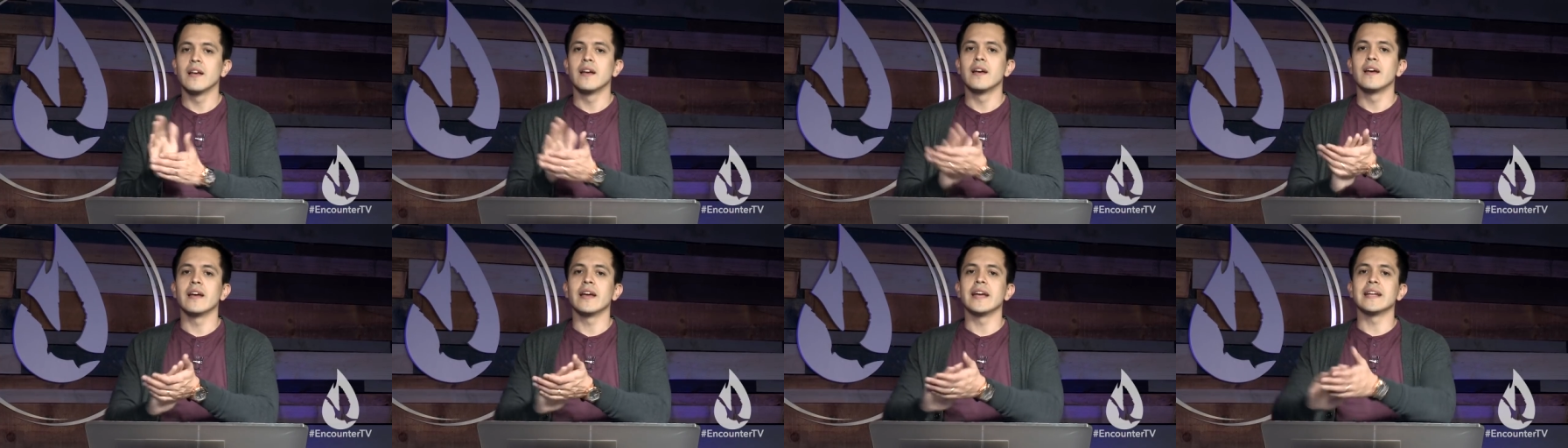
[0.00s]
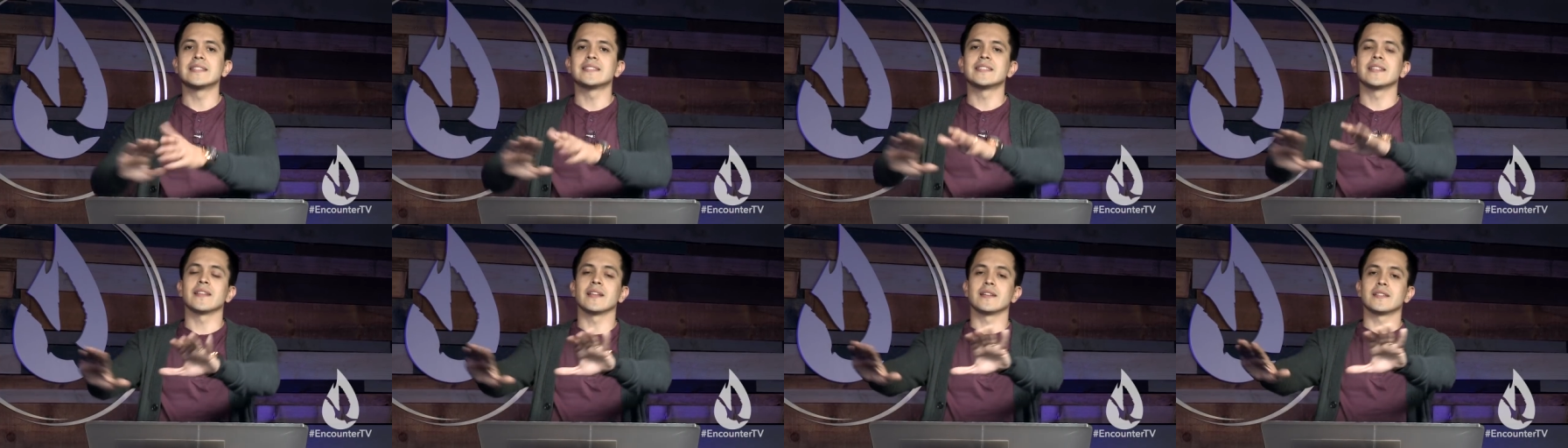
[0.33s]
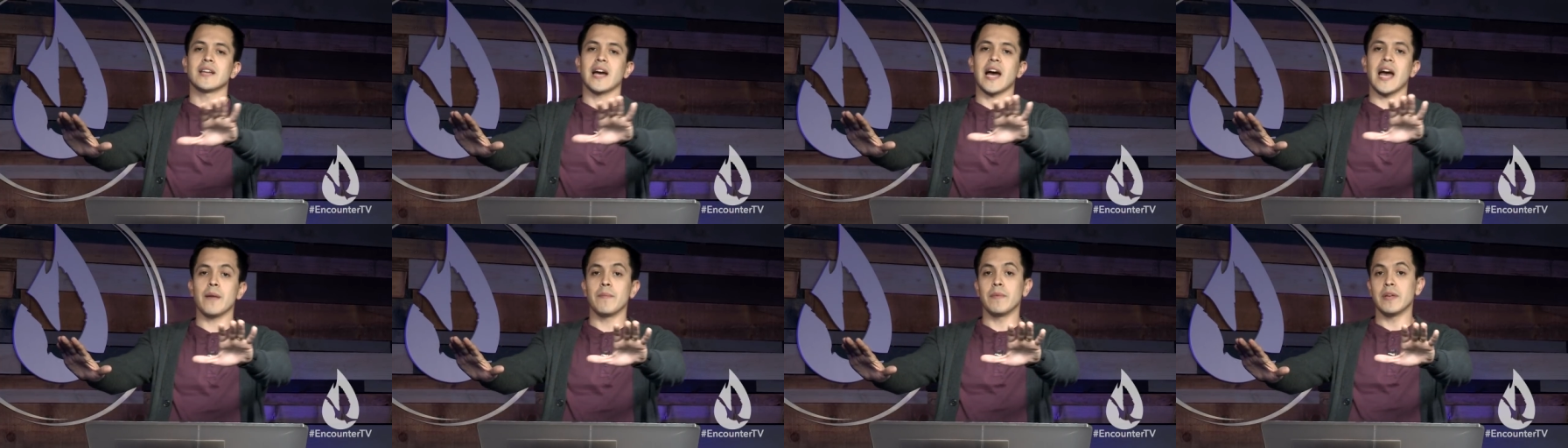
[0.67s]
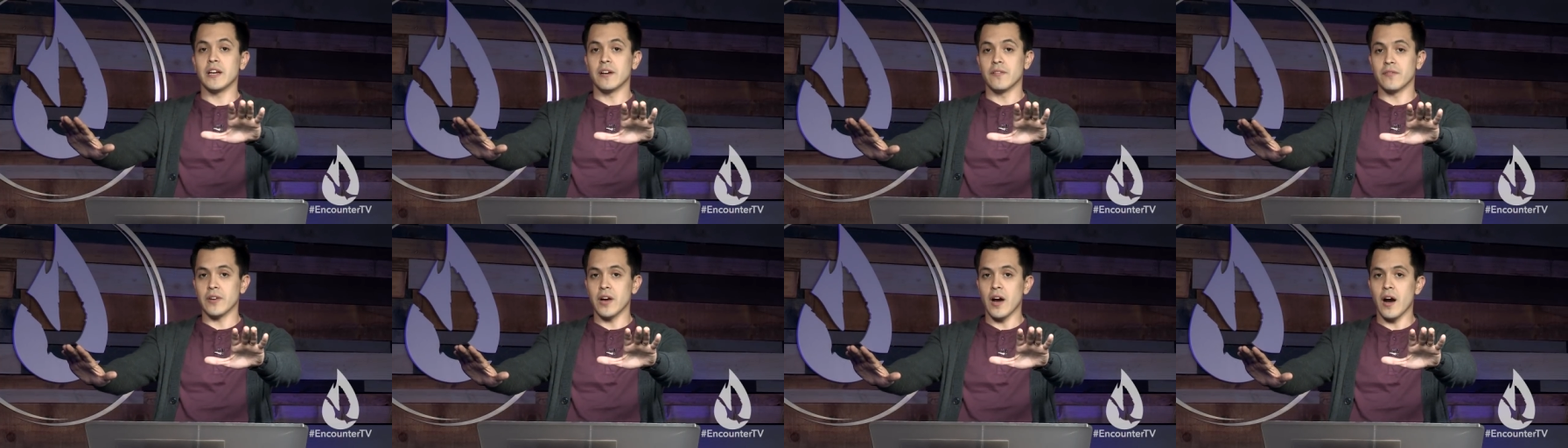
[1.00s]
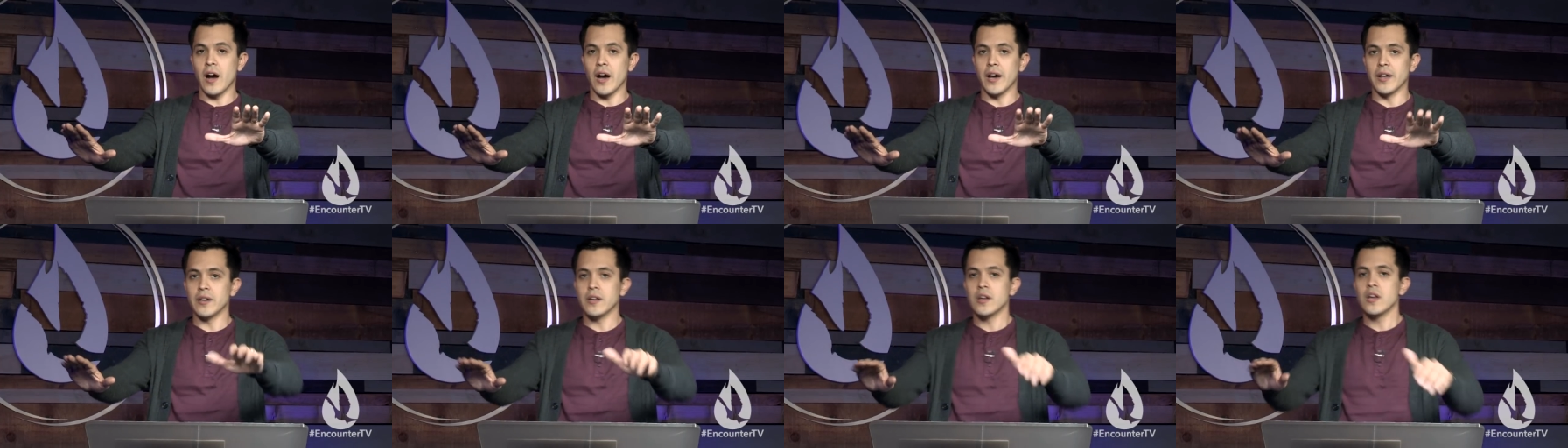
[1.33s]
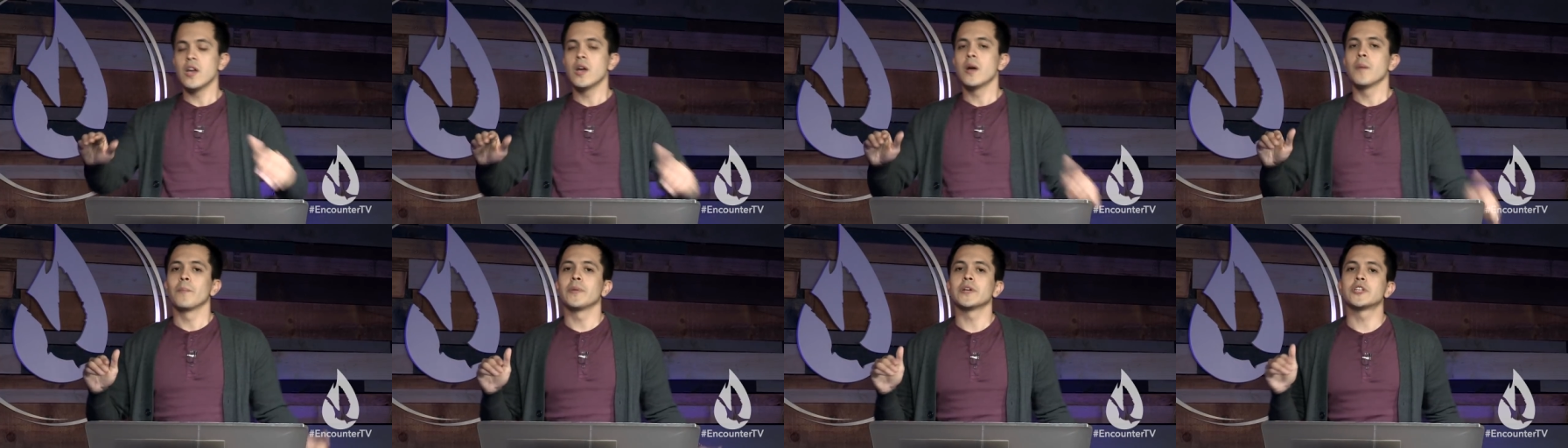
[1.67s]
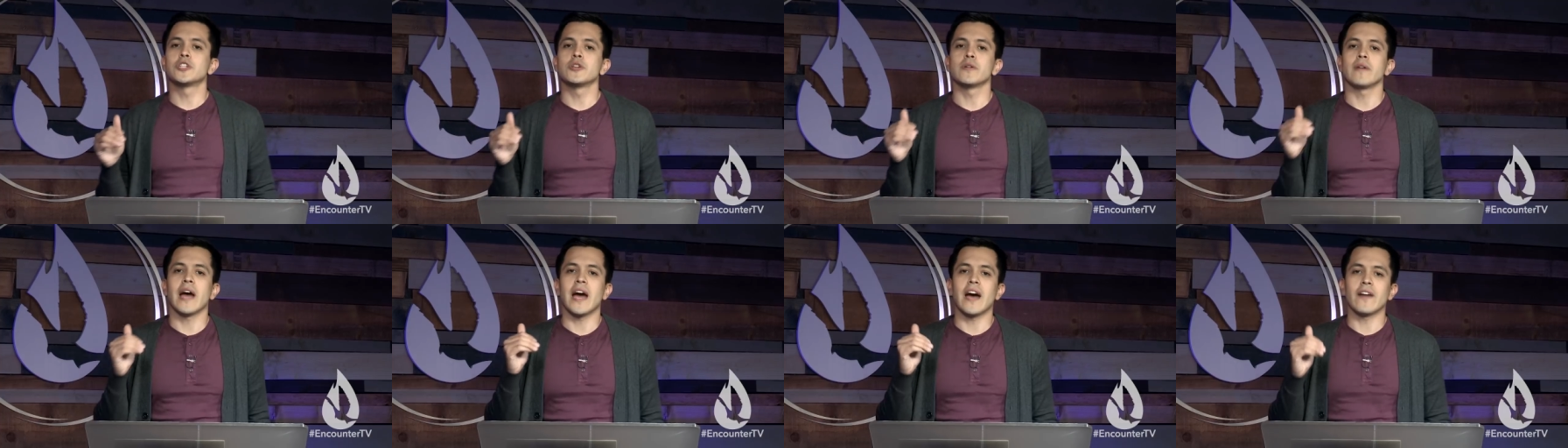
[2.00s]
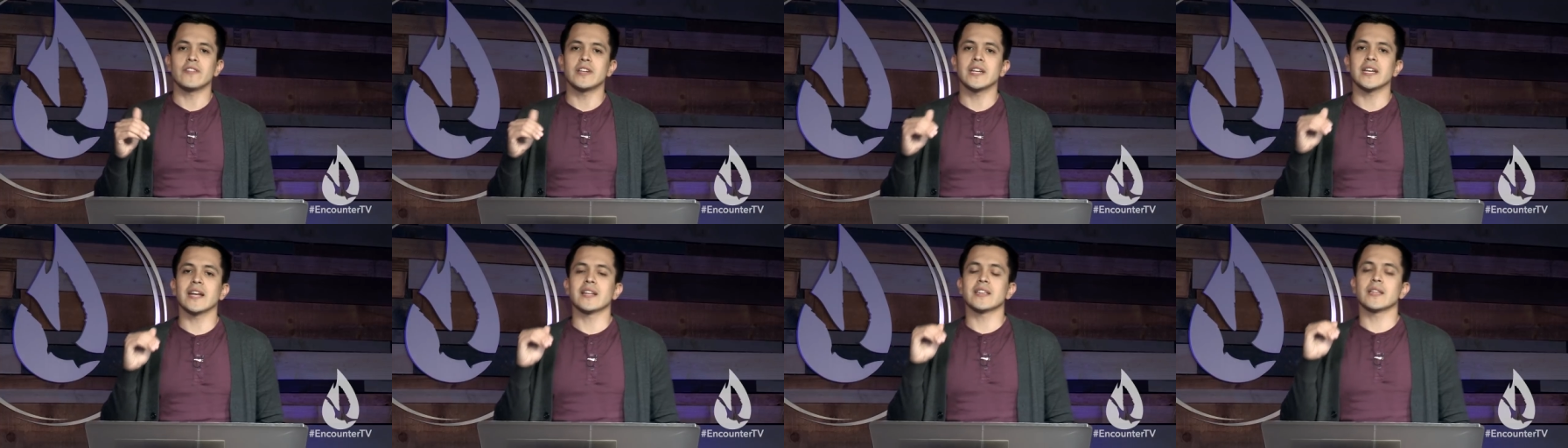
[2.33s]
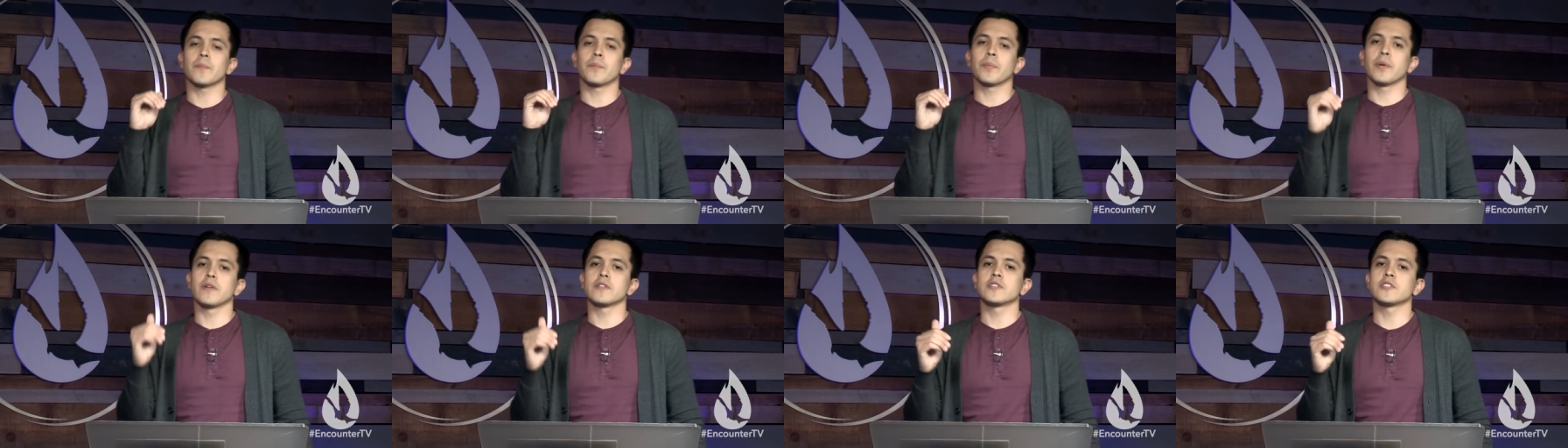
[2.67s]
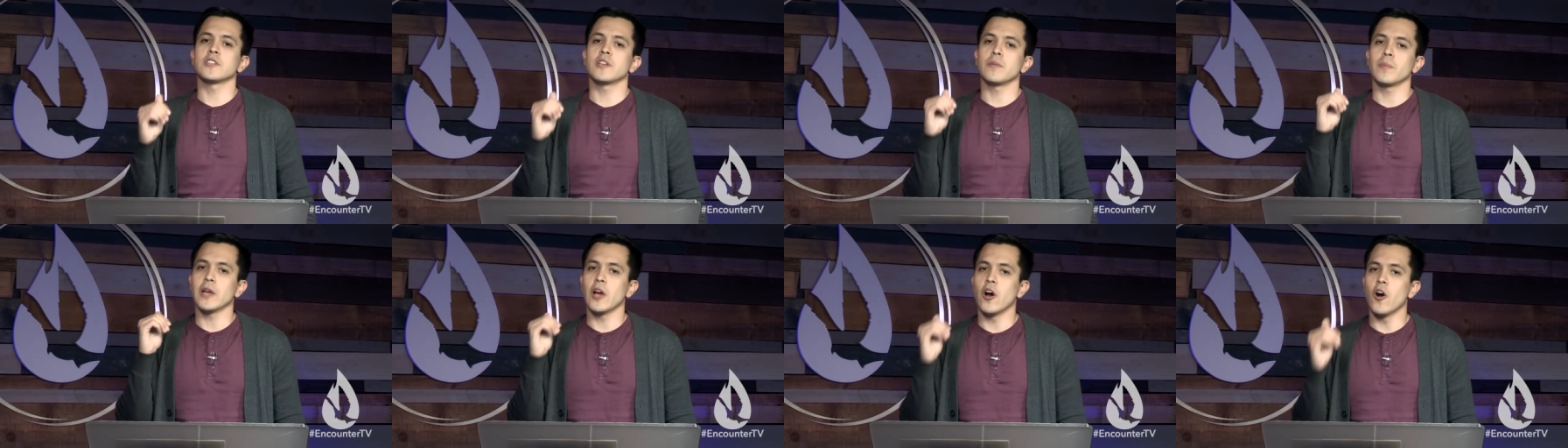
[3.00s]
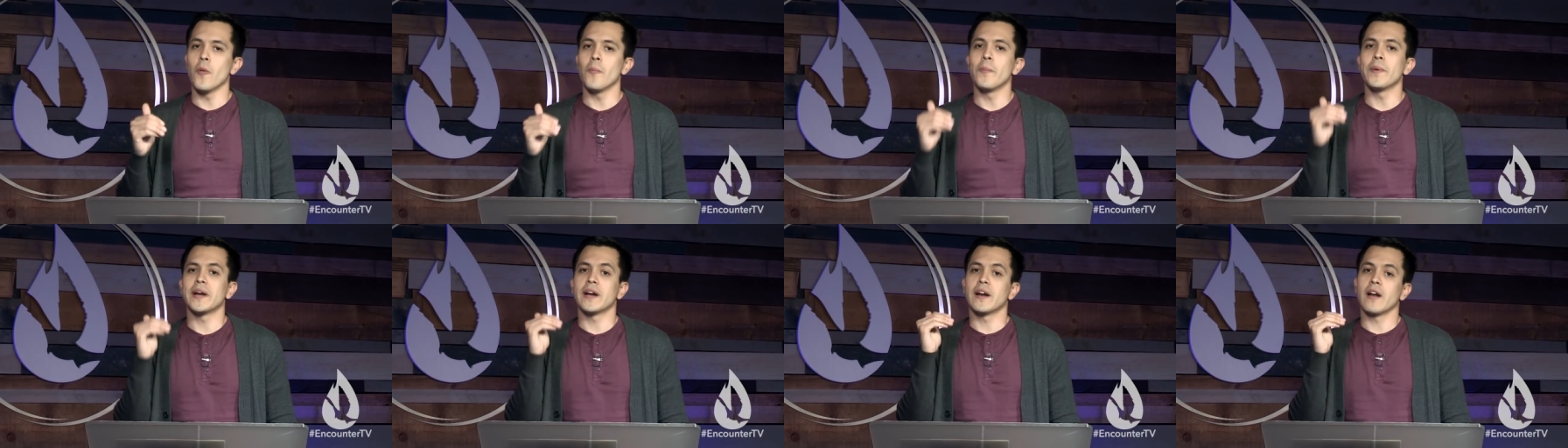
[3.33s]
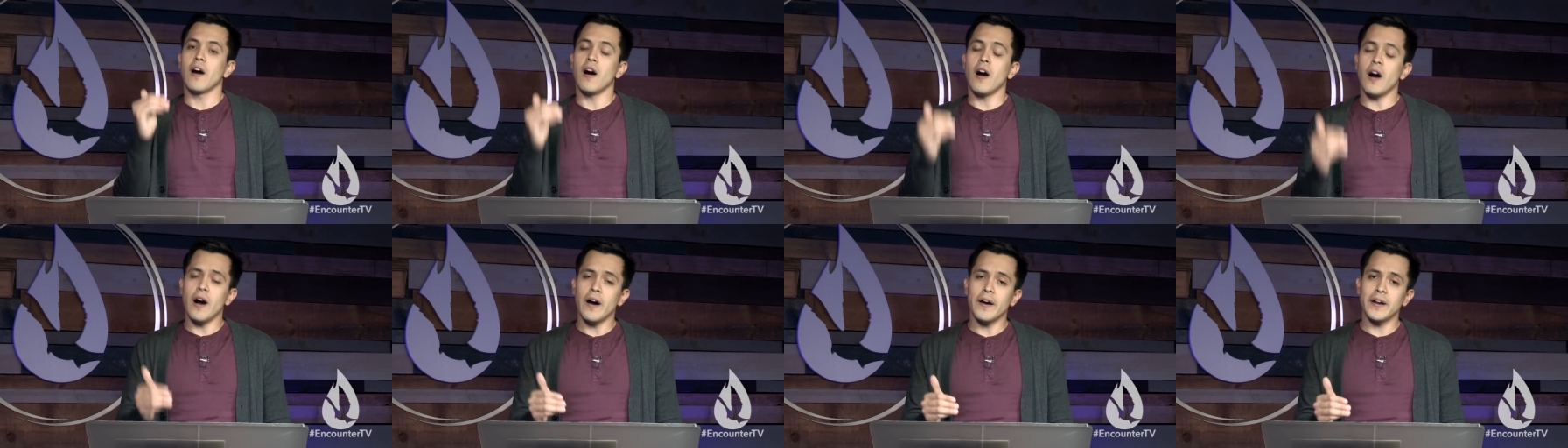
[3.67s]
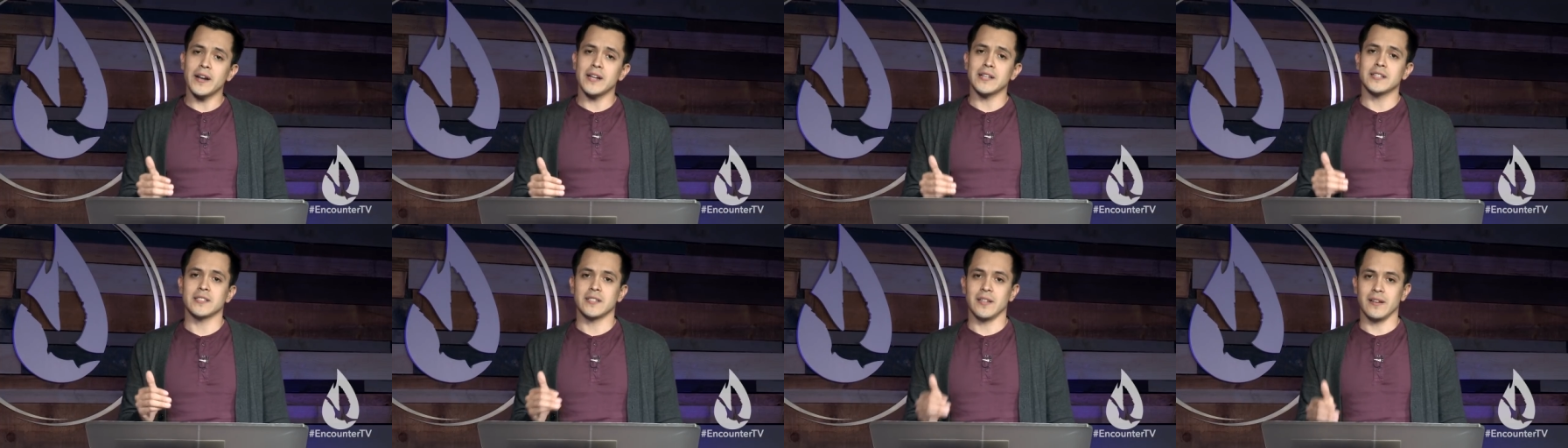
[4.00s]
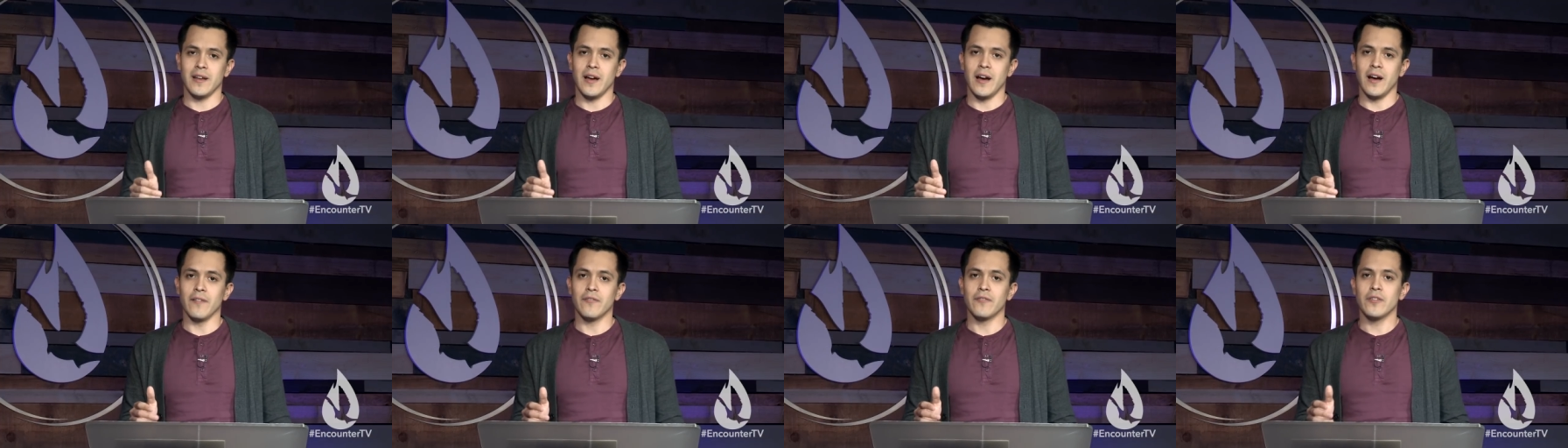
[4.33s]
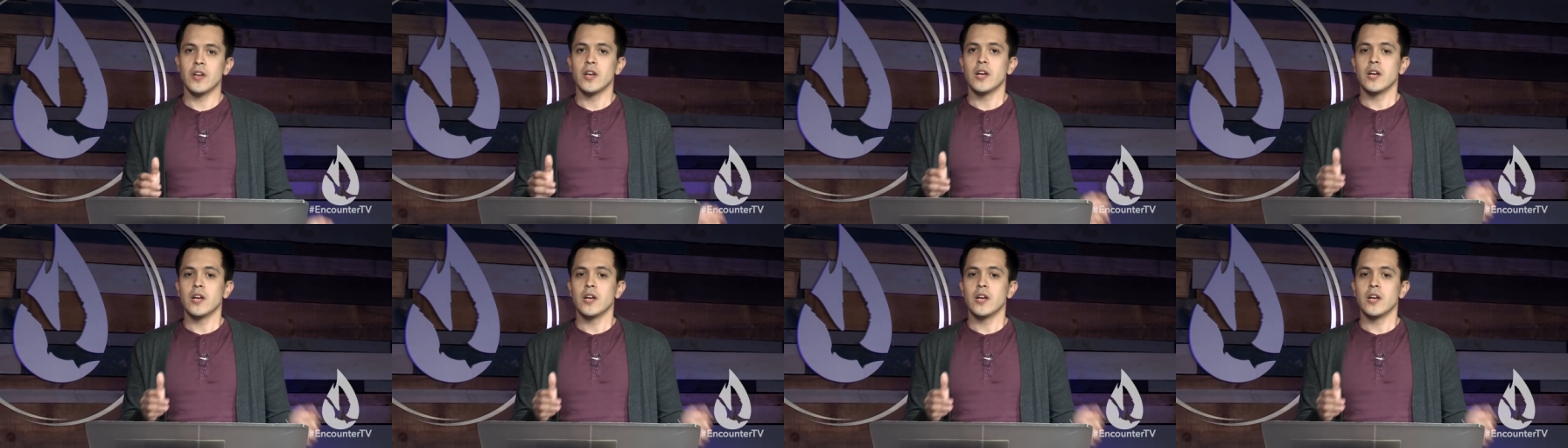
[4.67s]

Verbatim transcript: it's in the timing of God. But you have to get the person to be open and honest enough